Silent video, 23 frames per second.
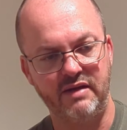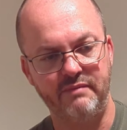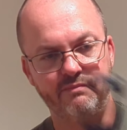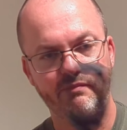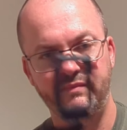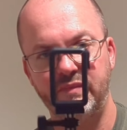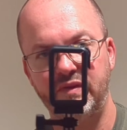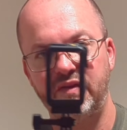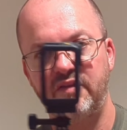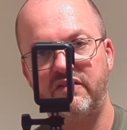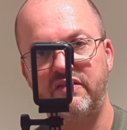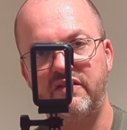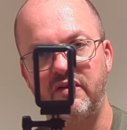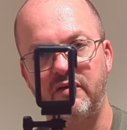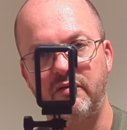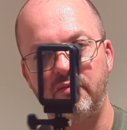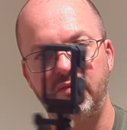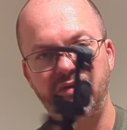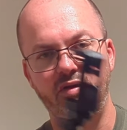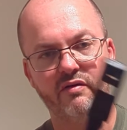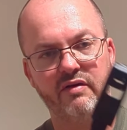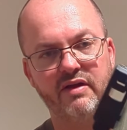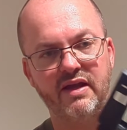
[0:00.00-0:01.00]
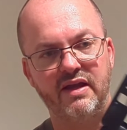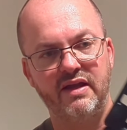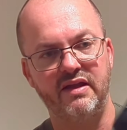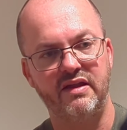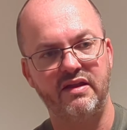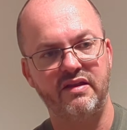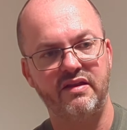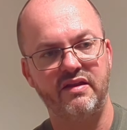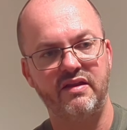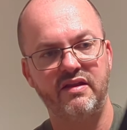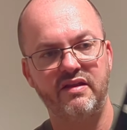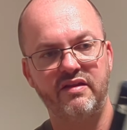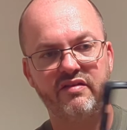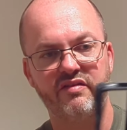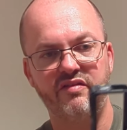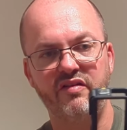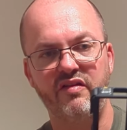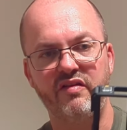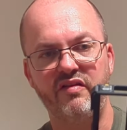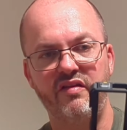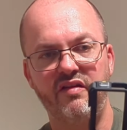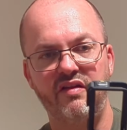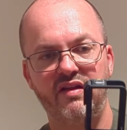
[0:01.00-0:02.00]
yep. So okay,
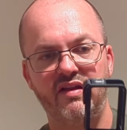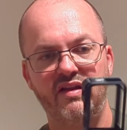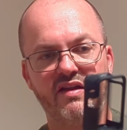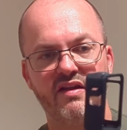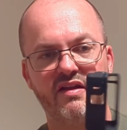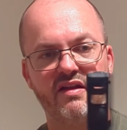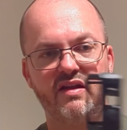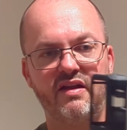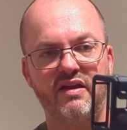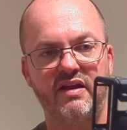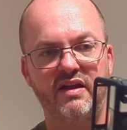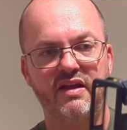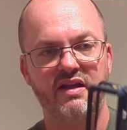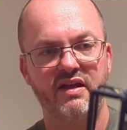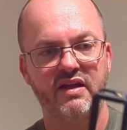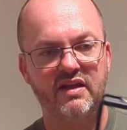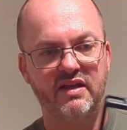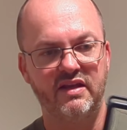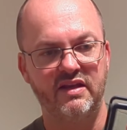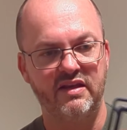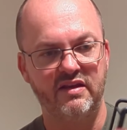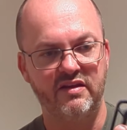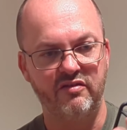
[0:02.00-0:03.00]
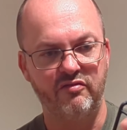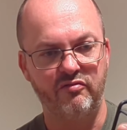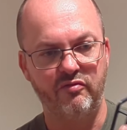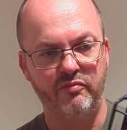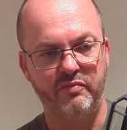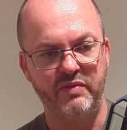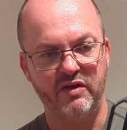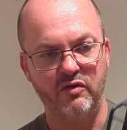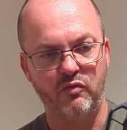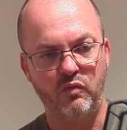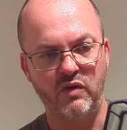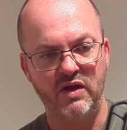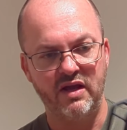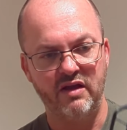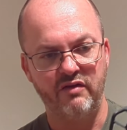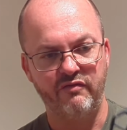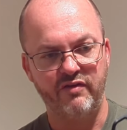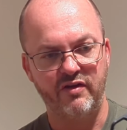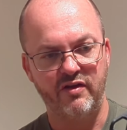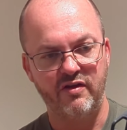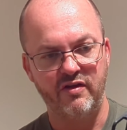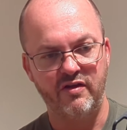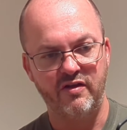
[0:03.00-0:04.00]
so there will be a
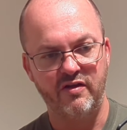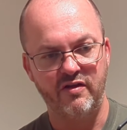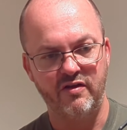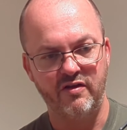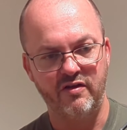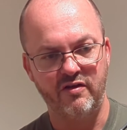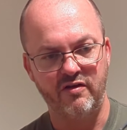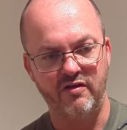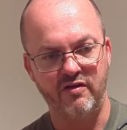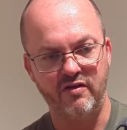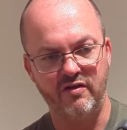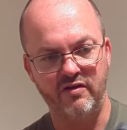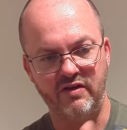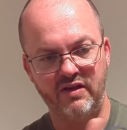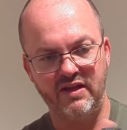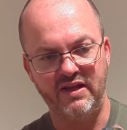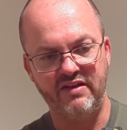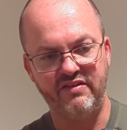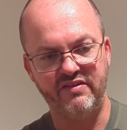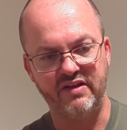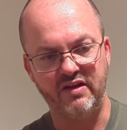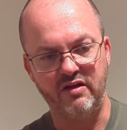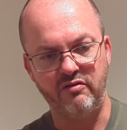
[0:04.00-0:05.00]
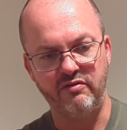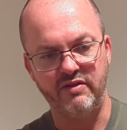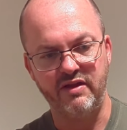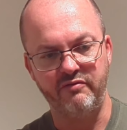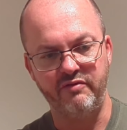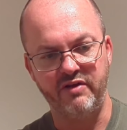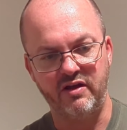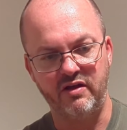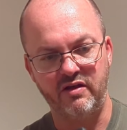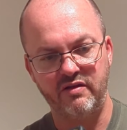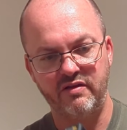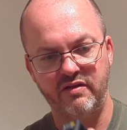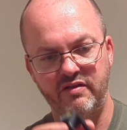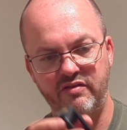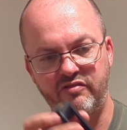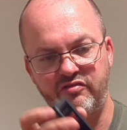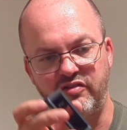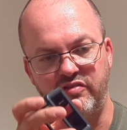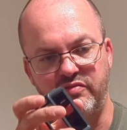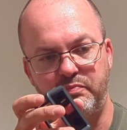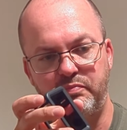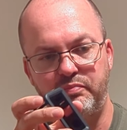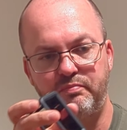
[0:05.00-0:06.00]
way of unleashing. Oh, there we are.
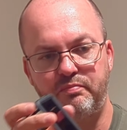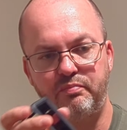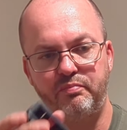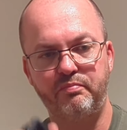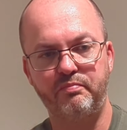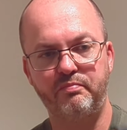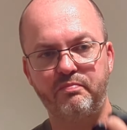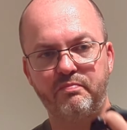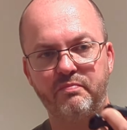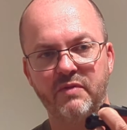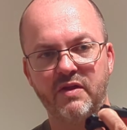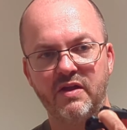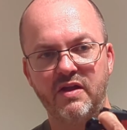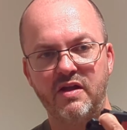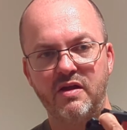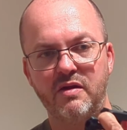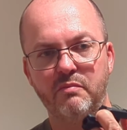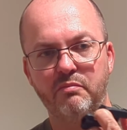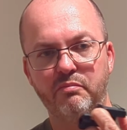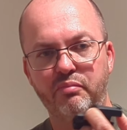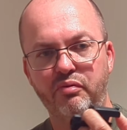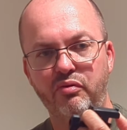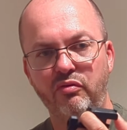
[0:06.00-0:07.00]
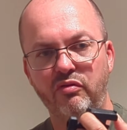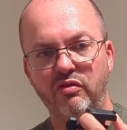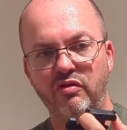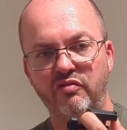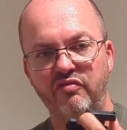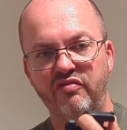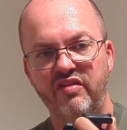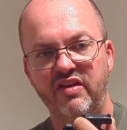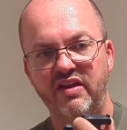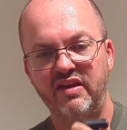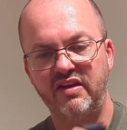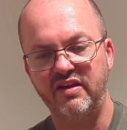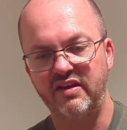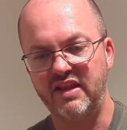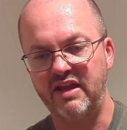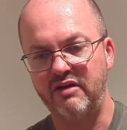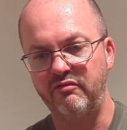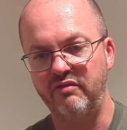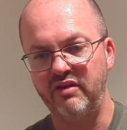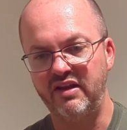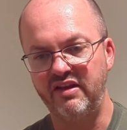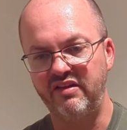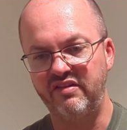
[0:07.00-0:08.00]
Just pull those in,
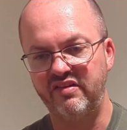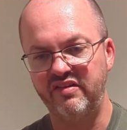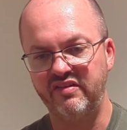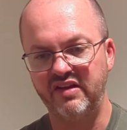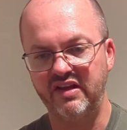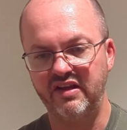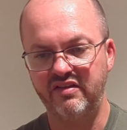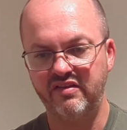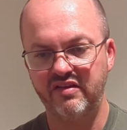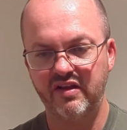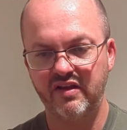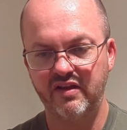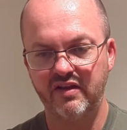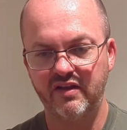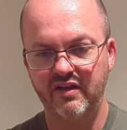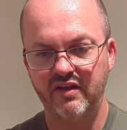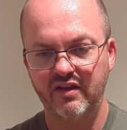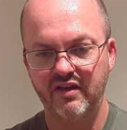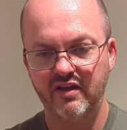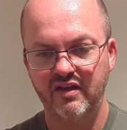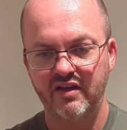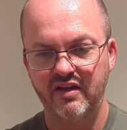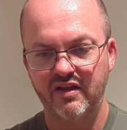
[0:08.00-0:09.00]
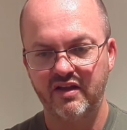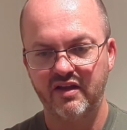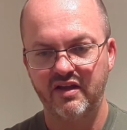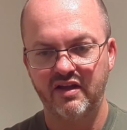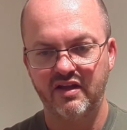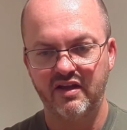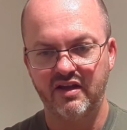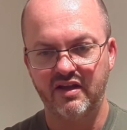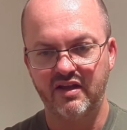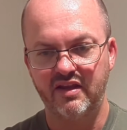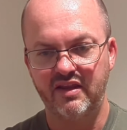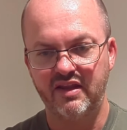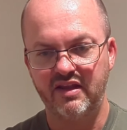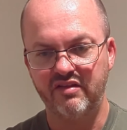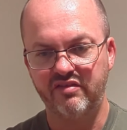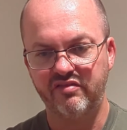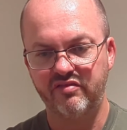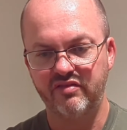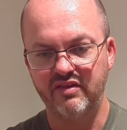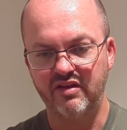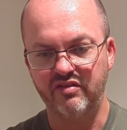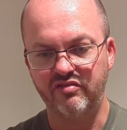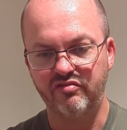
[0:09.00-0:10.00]
and that releases it, and
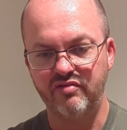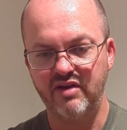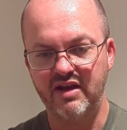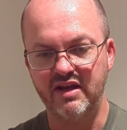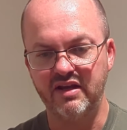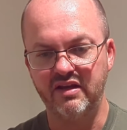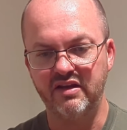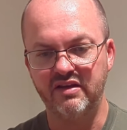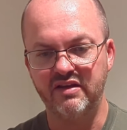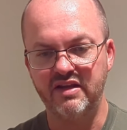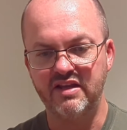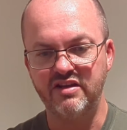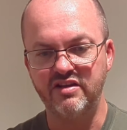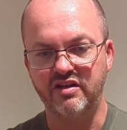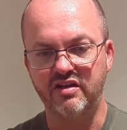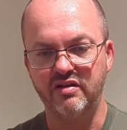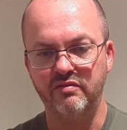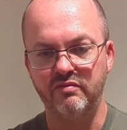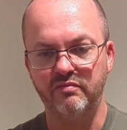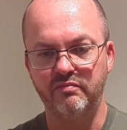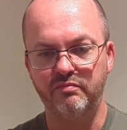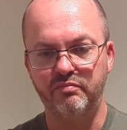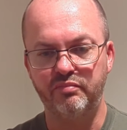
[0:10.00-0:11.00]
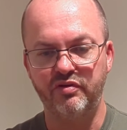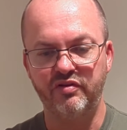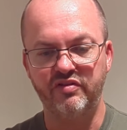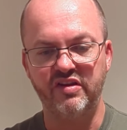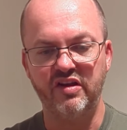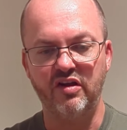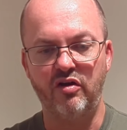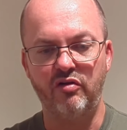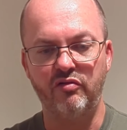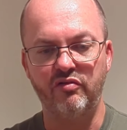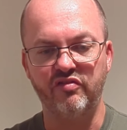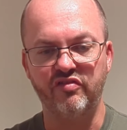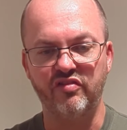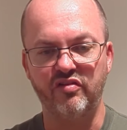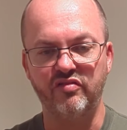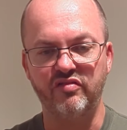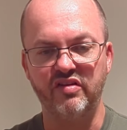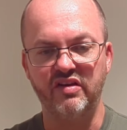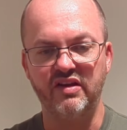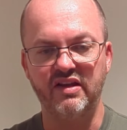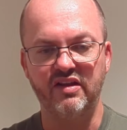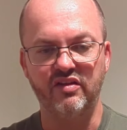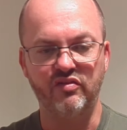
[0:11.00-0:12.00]
that's great. And then you can put it
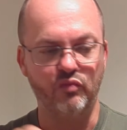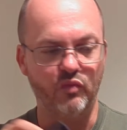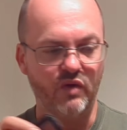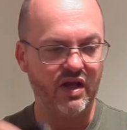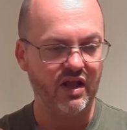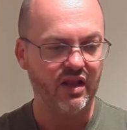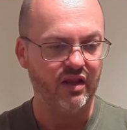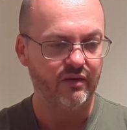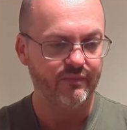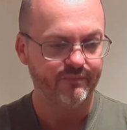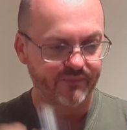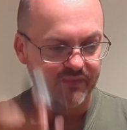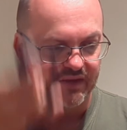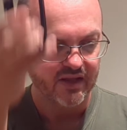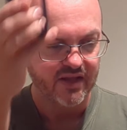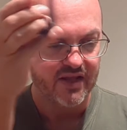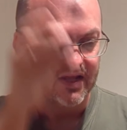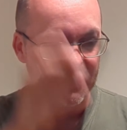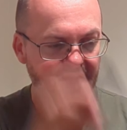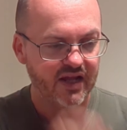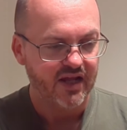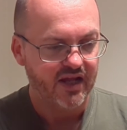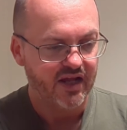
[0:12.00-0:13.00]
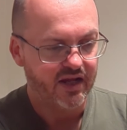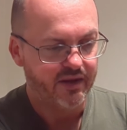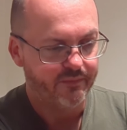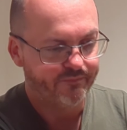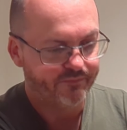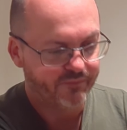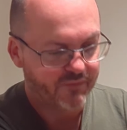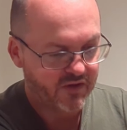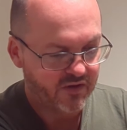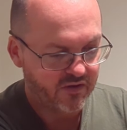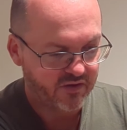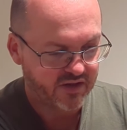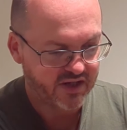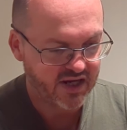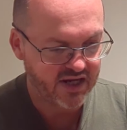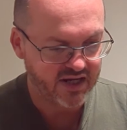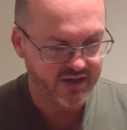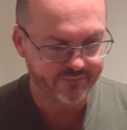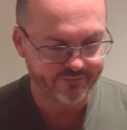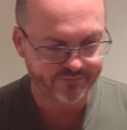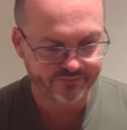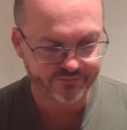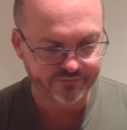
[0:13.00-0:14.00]
horizontally as well.
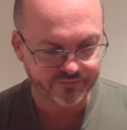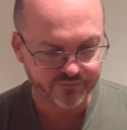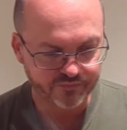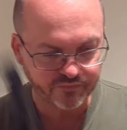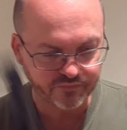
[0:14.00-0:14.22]
Okay,